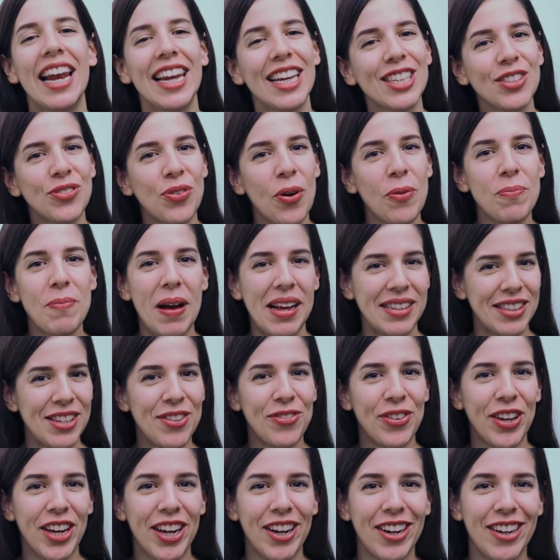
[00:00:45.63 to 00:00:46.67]
Alex from
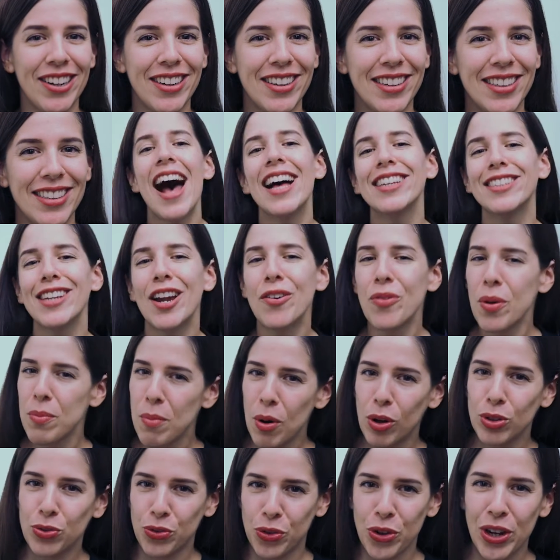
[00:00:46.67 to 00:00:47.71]
massive here. As a
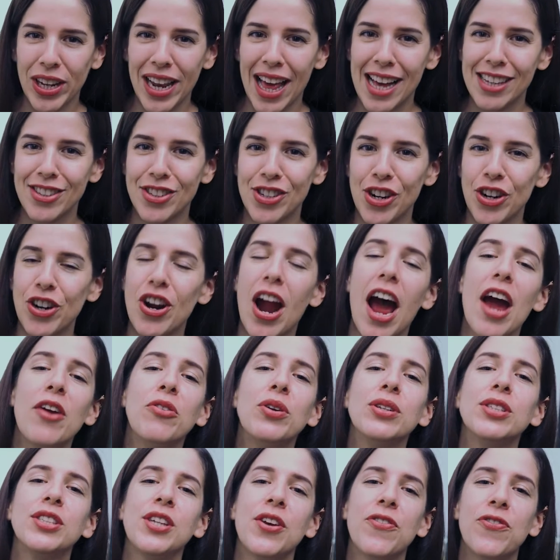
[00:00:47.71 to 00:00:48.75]
remote freelancer, I
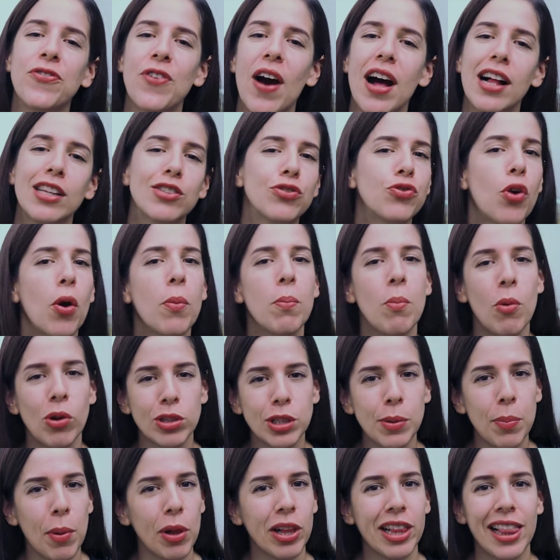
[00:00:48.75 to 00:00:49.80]
receive files from
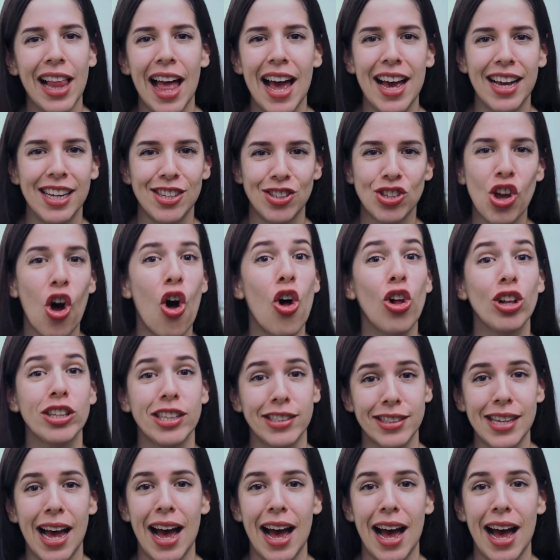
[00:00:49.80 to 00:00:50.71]
multiple clients all the